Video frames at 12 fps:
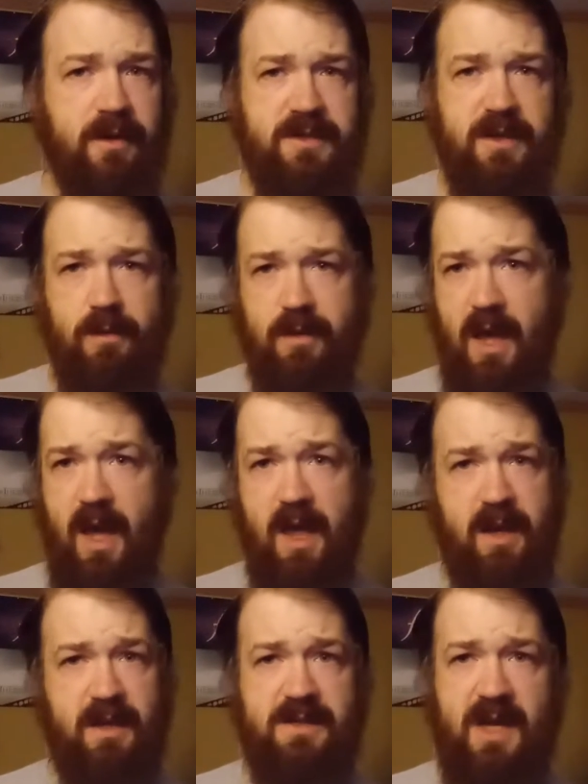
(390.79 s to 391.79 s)
So yeah,
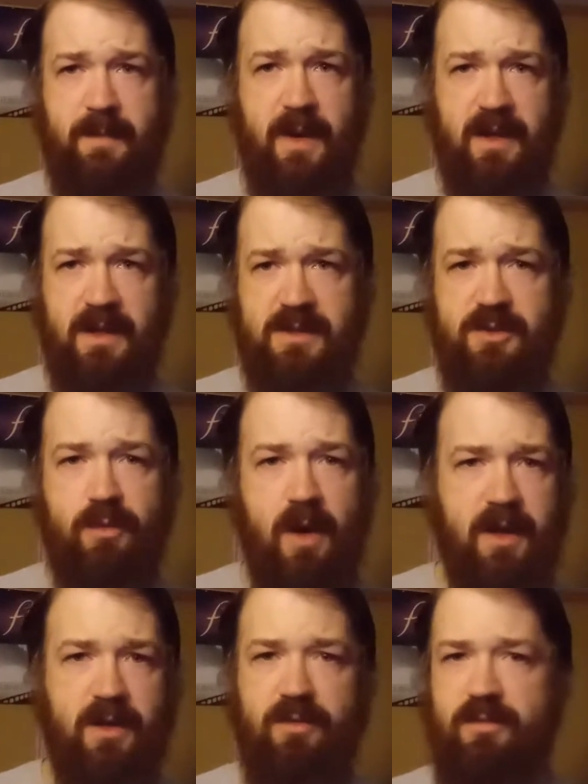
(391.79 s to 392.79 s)
anytime I need to, I
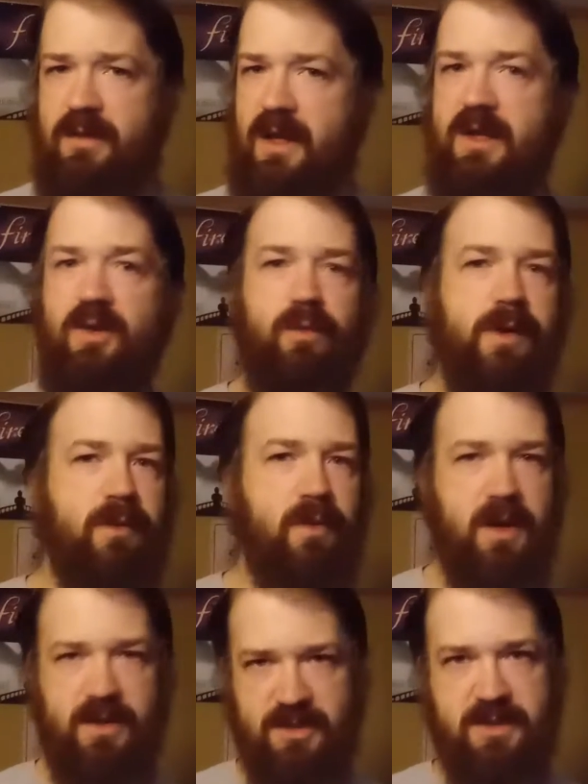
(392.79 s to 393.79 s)
can
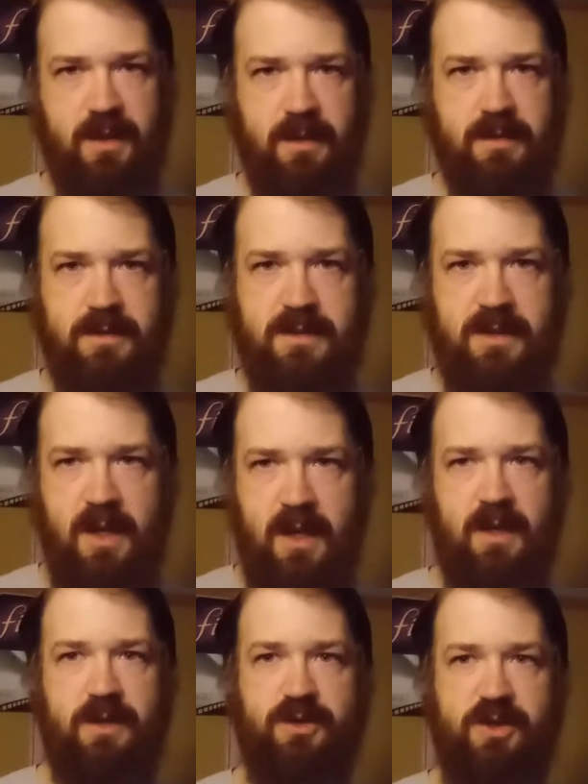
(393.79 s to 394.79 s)
rearrange things
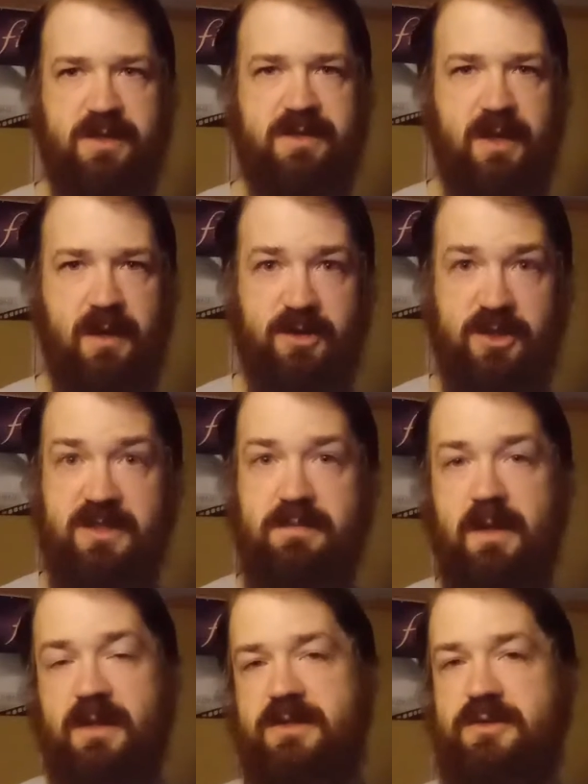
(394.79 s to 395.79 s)
just to
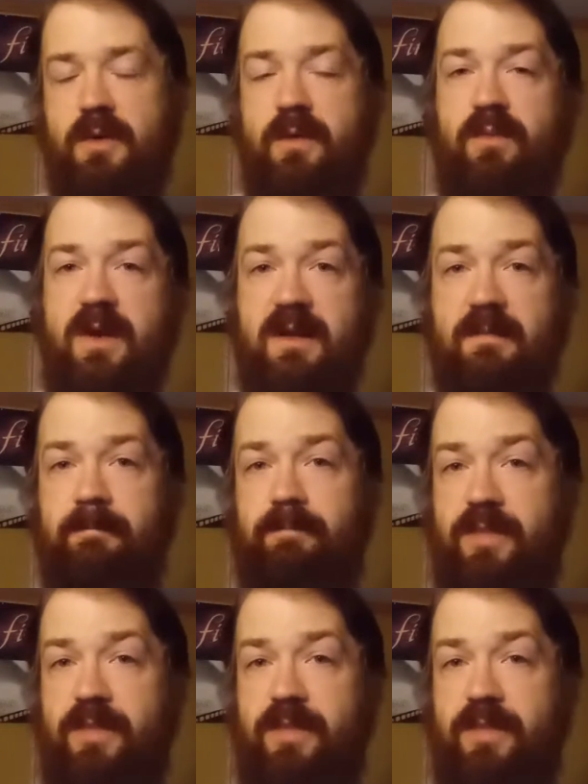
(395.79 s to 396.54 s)
make the story